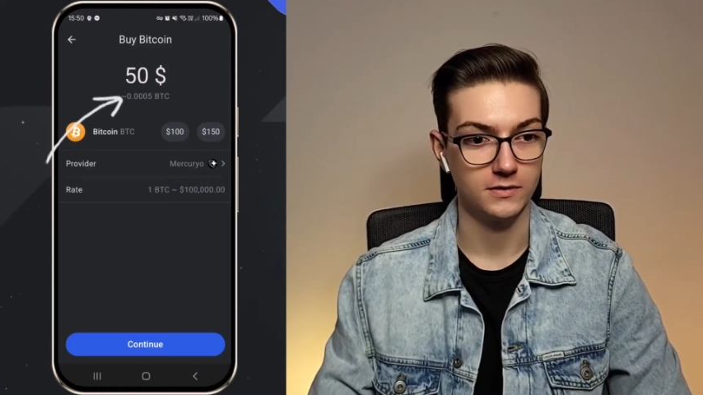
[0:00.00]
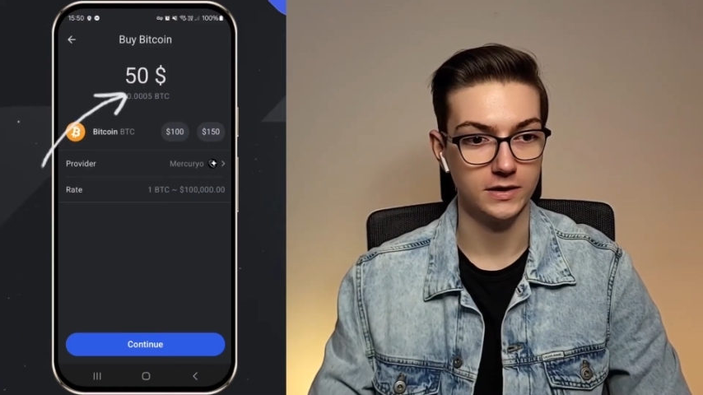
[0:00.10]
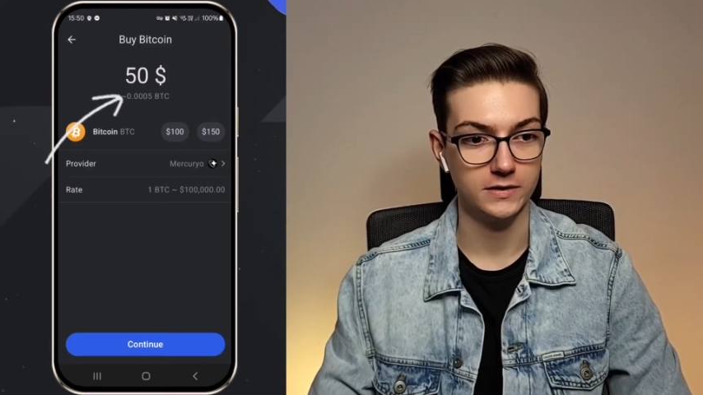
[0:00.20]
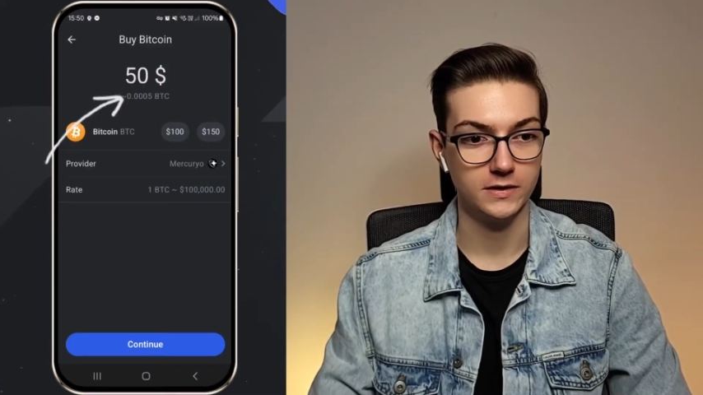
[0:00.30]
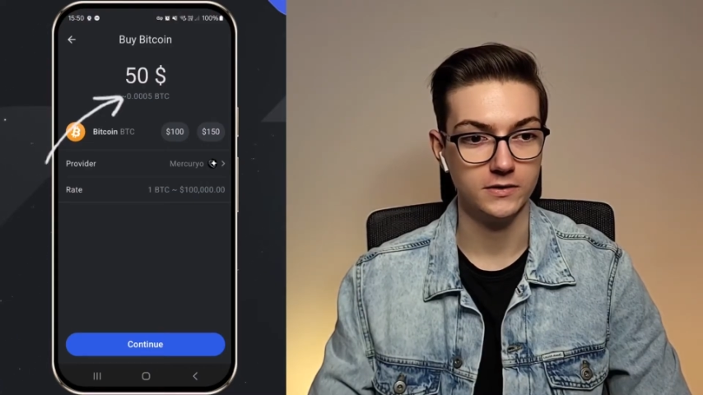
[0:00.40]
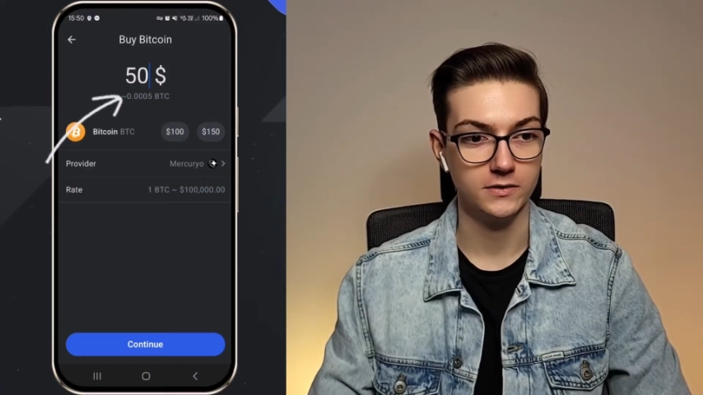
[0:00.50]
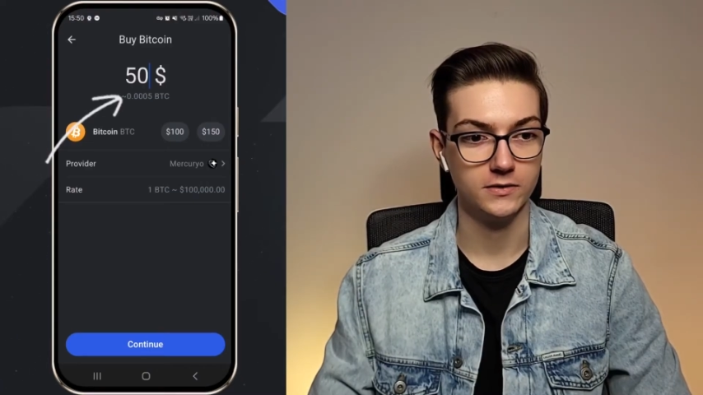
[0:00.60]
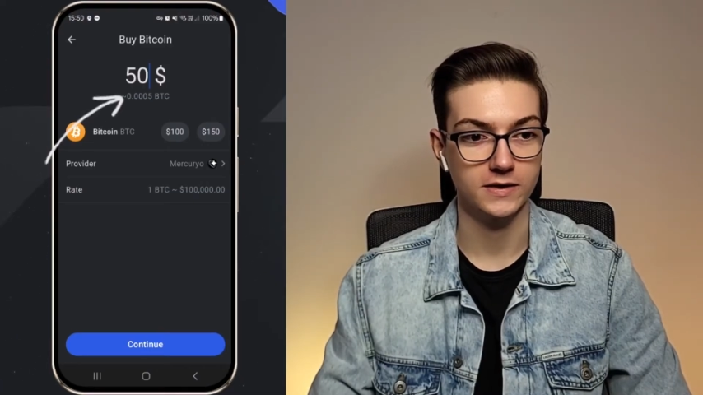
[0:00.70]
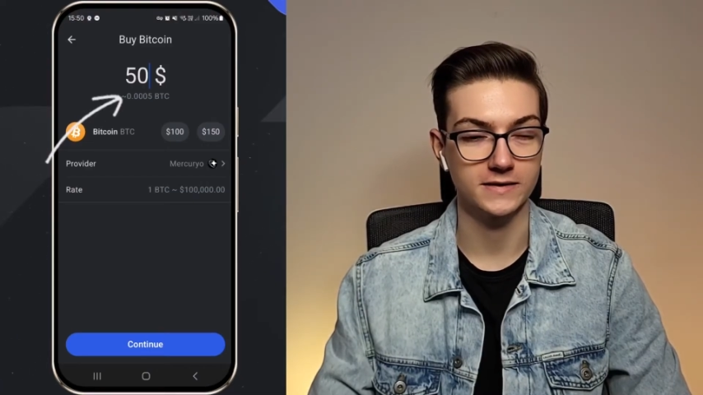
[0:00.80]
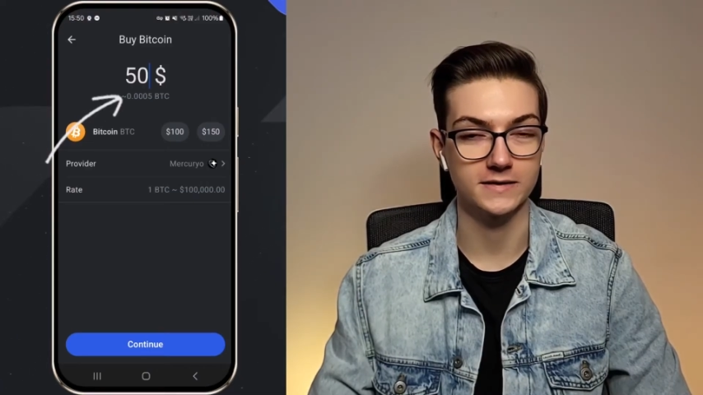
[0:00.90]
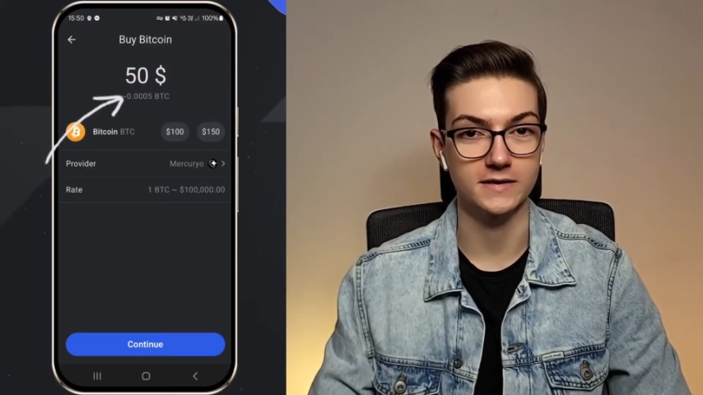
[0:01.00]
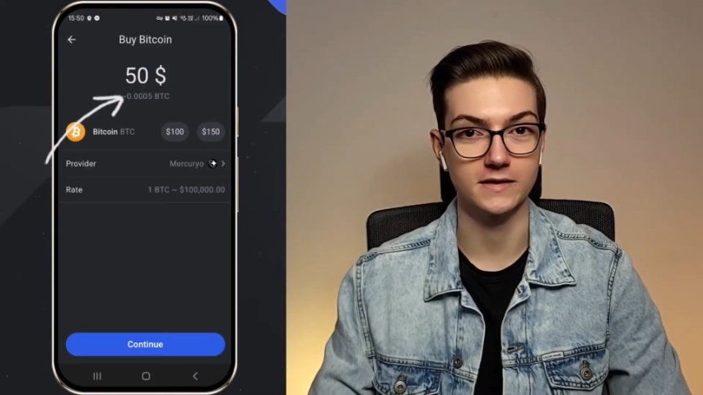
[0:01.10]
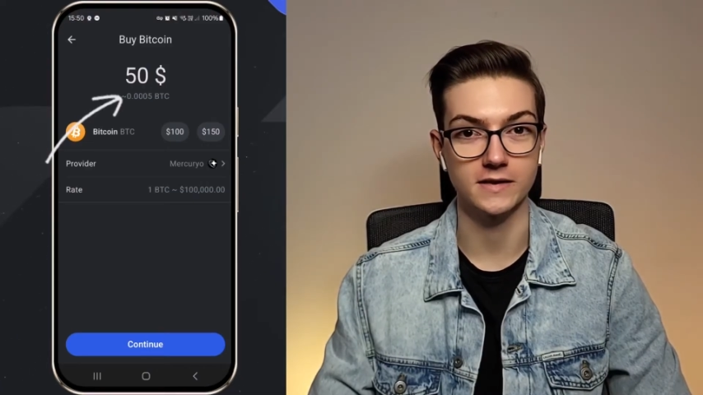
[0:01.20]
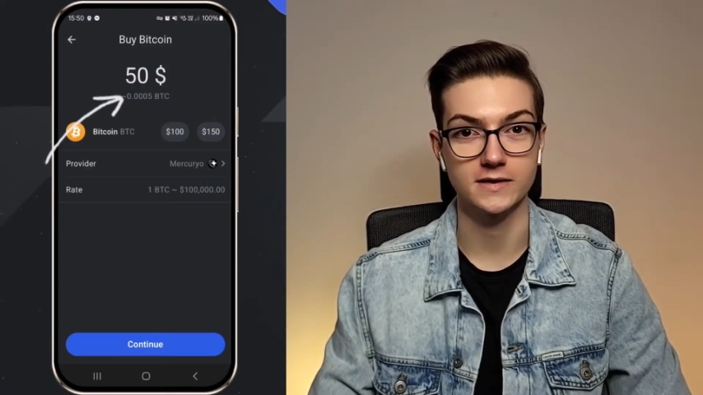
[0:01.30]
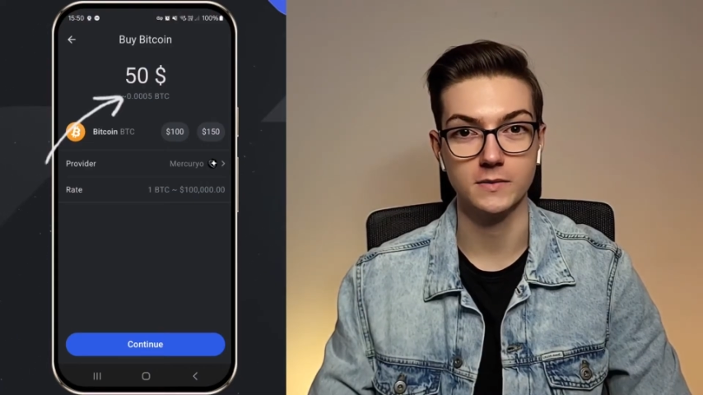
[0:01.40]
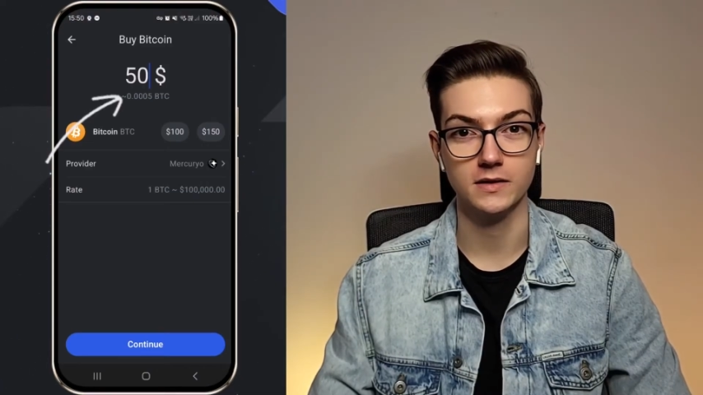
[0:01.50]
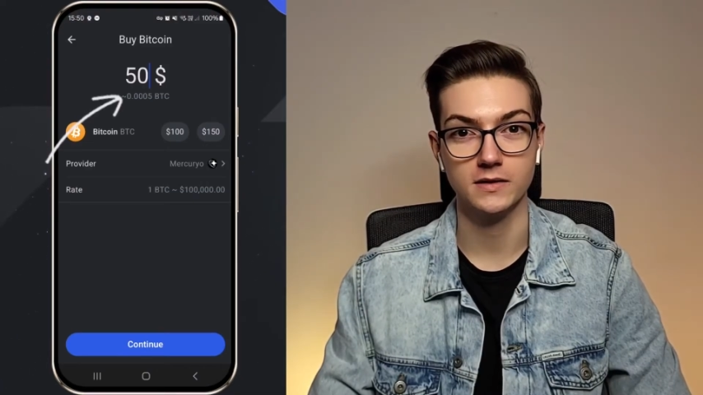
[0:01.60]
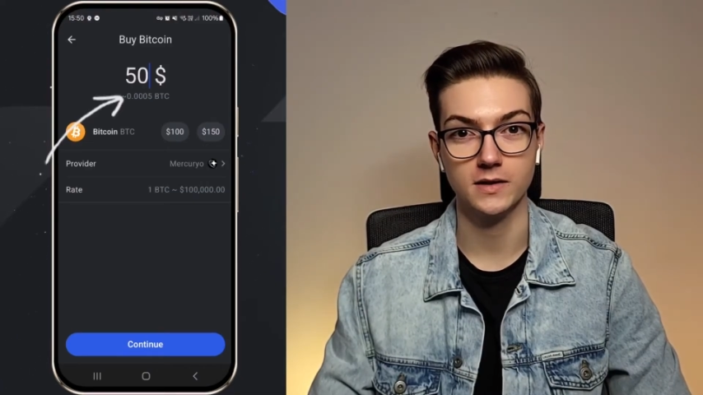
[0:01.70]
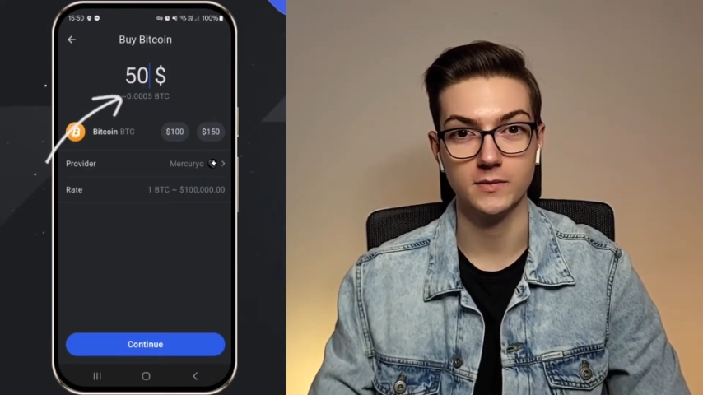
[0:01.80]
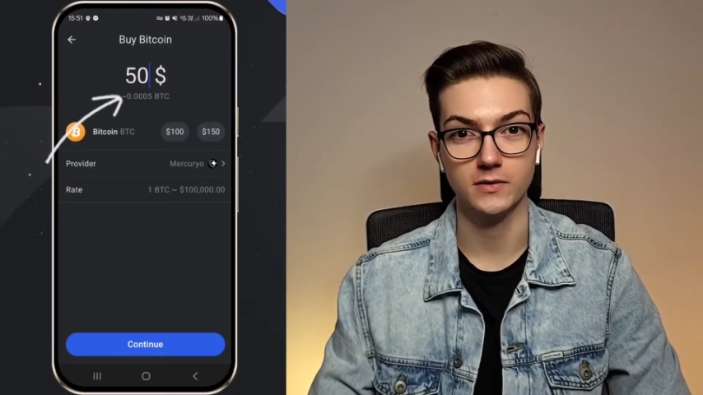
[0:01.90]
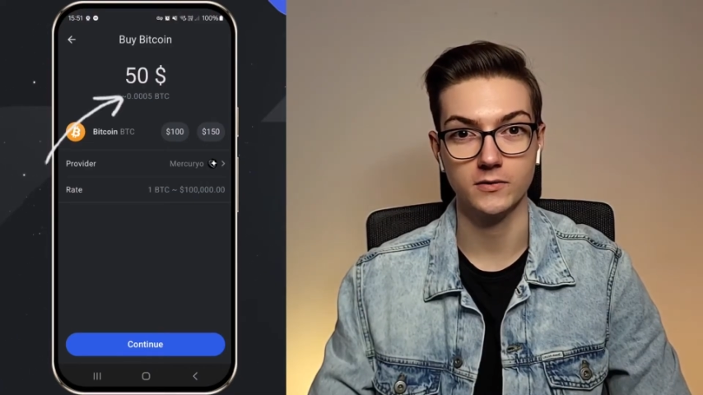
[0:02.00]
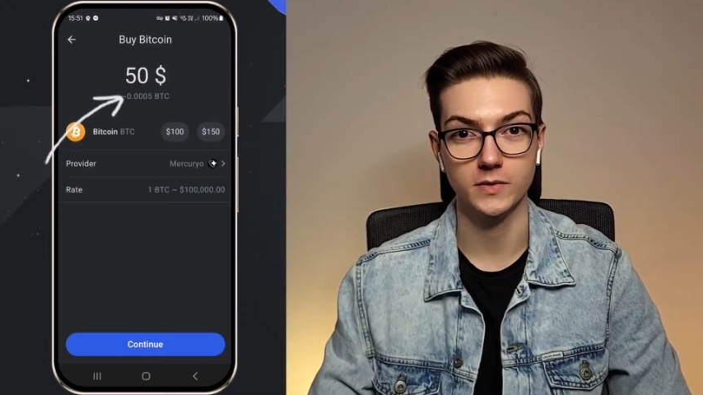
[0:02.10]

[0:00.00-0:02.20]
Right here you can see the estimated amount of